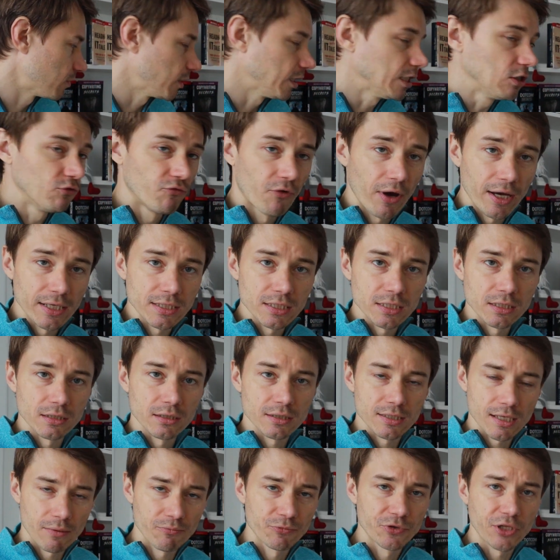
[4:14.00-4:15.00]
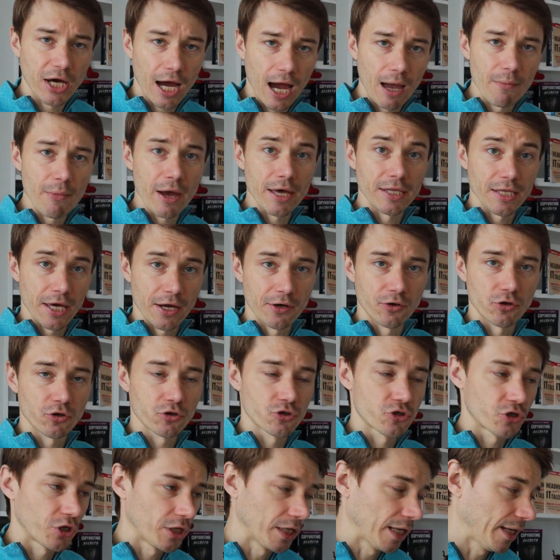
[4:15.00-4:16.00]
invest some time and
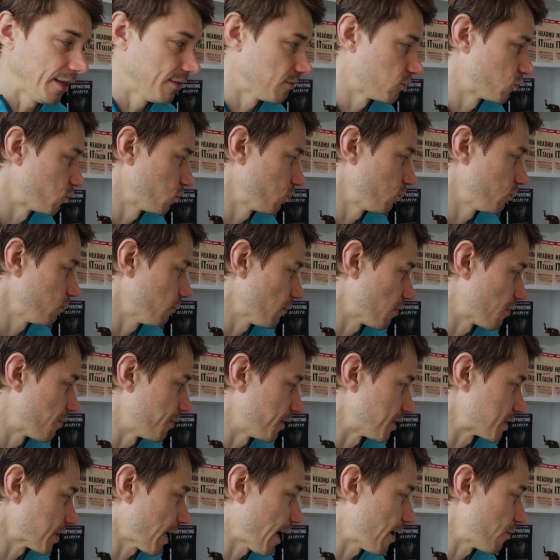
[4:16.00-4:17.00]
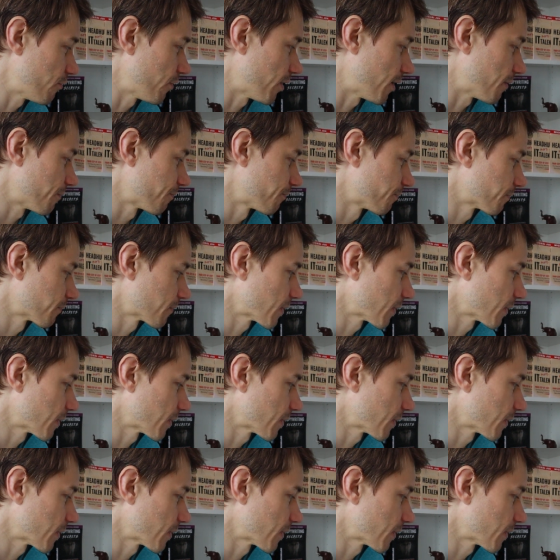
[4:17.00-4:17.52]
energy into this area.